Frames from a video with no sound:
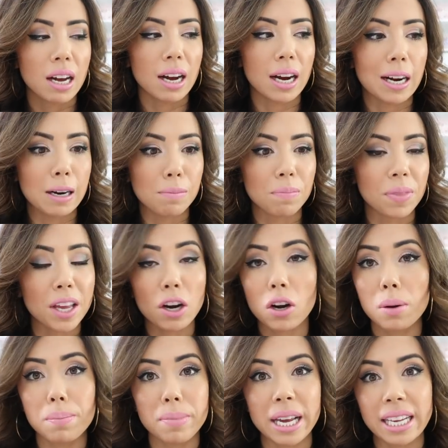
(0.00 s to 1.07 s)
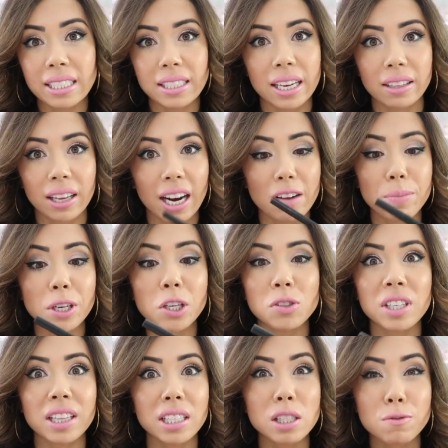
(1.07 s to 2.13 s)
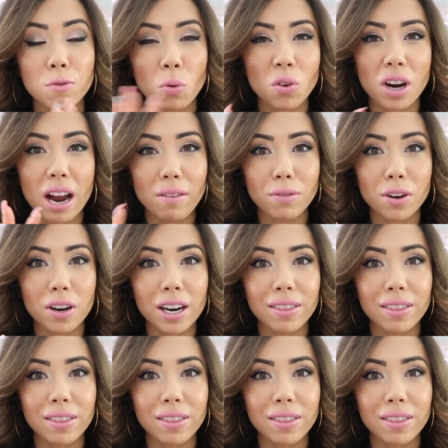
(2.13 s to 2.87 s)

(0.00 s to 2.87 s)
They are amazing. Like, I've been using this forever,